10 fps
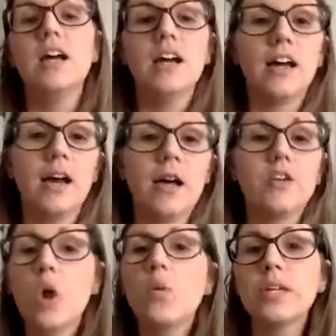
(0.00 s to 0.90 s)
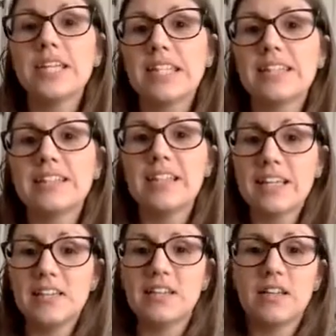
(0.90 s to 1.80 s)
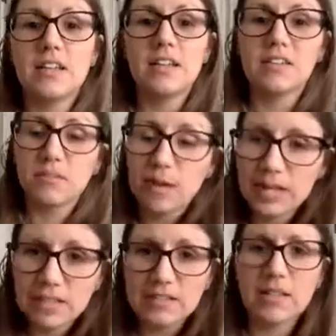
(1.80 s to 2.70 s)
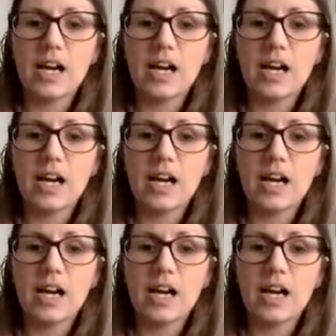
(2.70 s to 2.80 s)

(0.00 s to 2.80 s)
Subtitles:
knowing that there is a smart